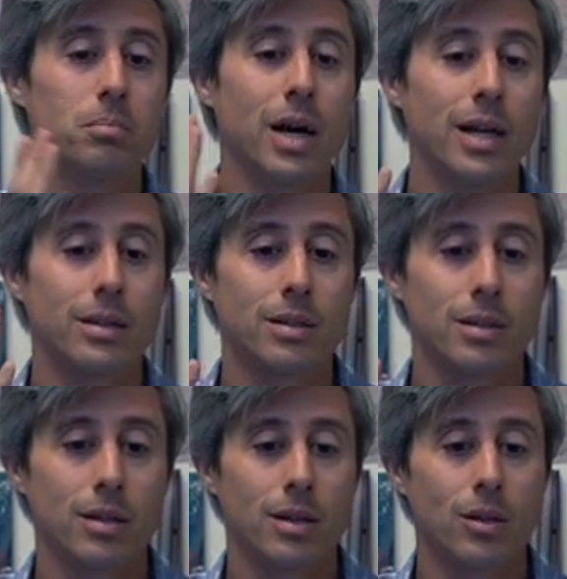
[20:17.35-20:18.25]
but
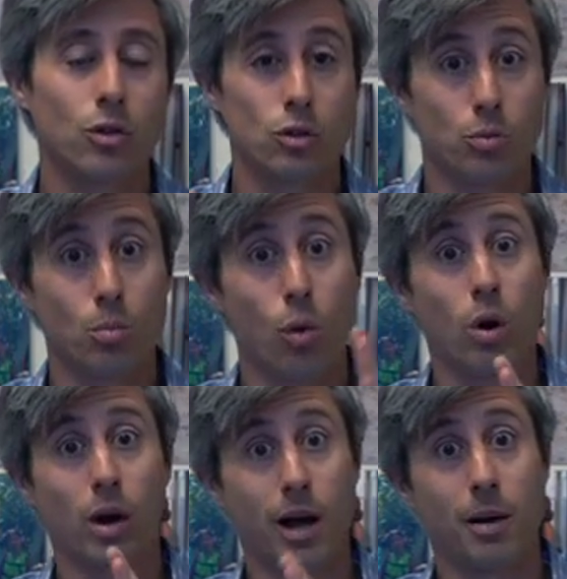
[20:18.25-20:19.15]
there's
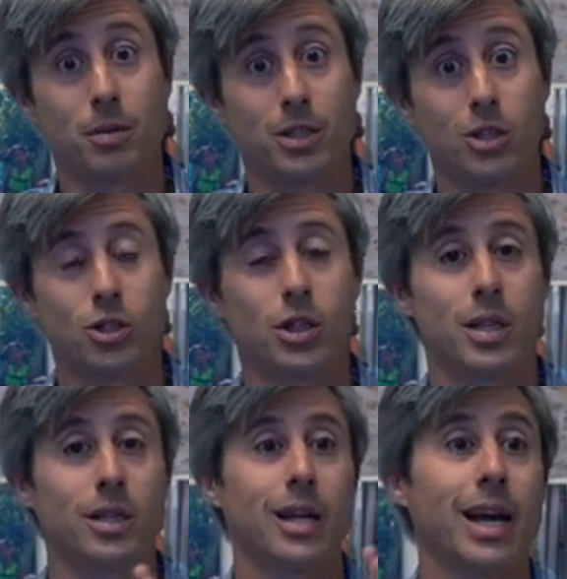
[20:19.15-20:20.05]
more competition